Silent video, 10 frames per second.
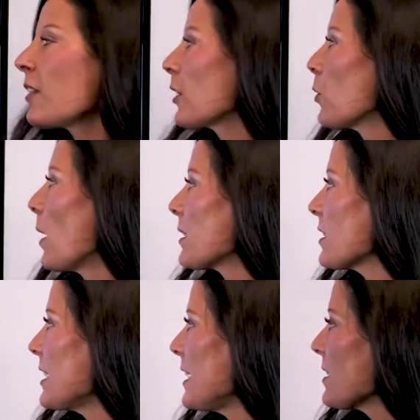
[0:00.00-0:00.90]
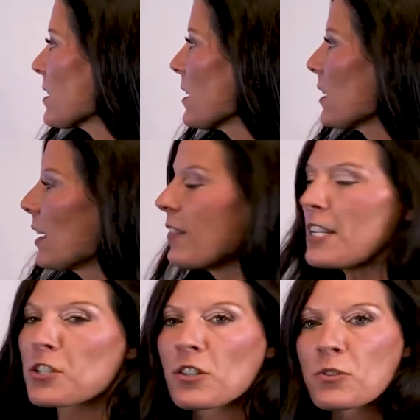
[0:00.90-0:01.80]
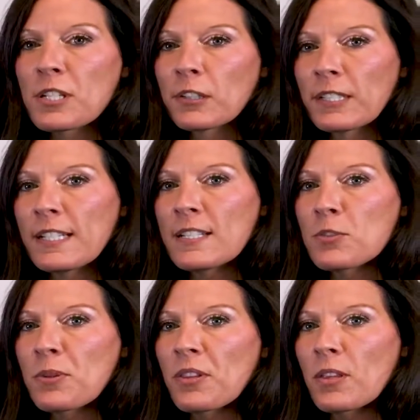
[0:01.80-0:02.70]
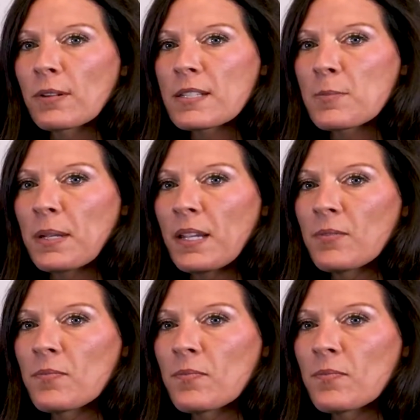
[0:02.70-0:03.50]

the quantities of each of those ingredients within the recipe,